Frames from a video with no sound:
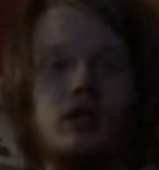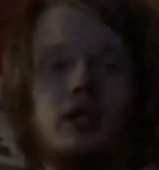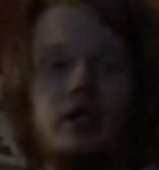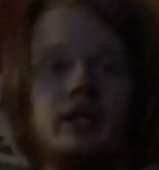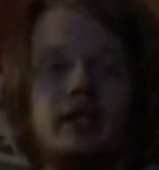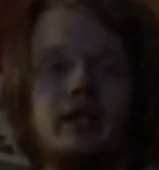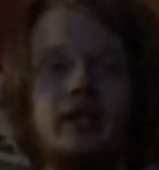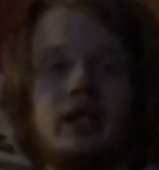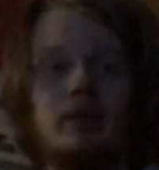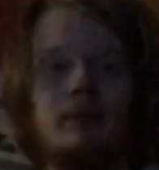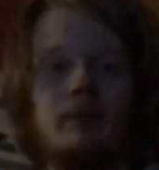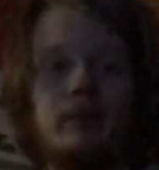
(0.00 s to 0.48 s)

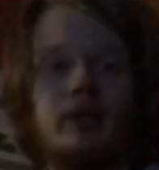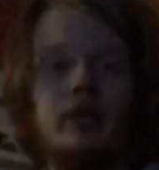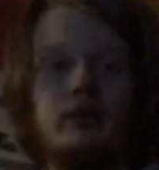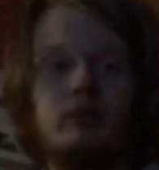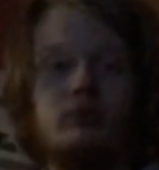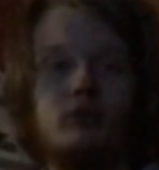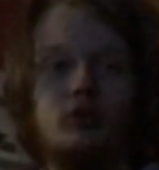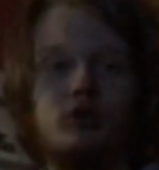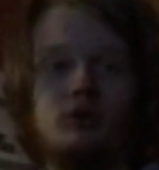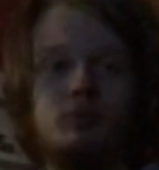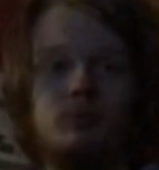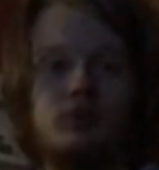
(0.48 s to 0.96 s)
that'll be
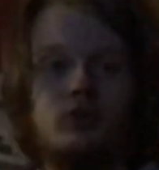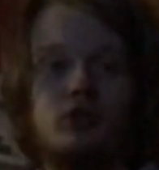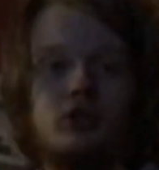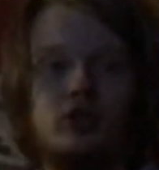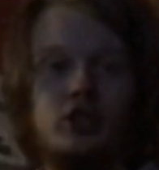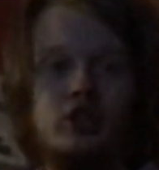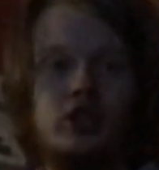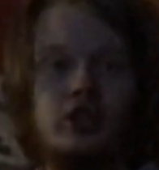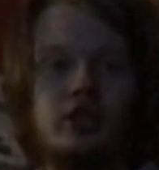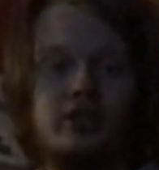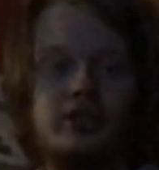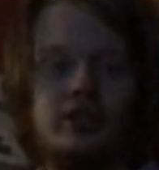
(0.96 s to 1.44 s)
much
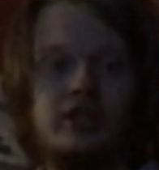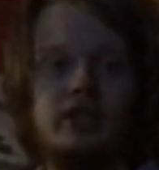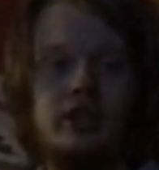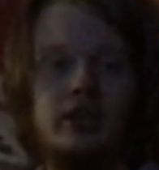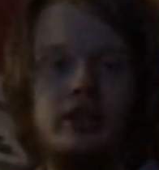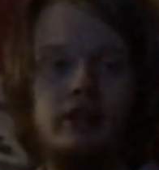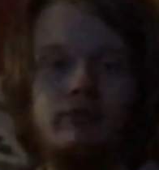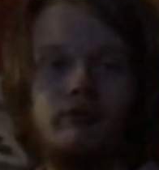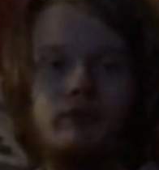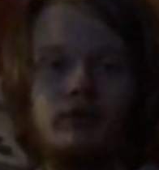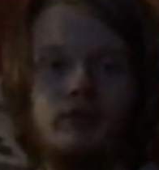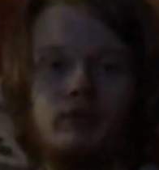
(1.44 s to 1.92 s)
appreciated
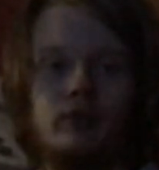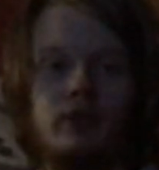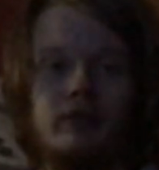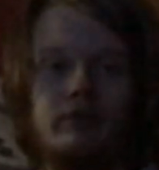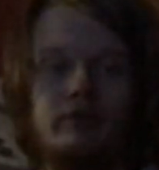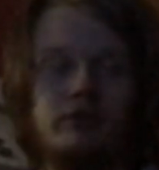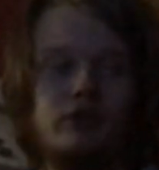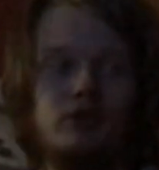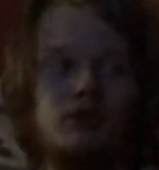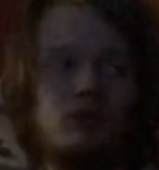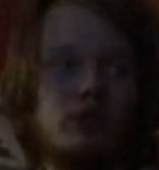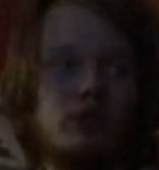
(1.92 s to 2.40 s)
if you if you do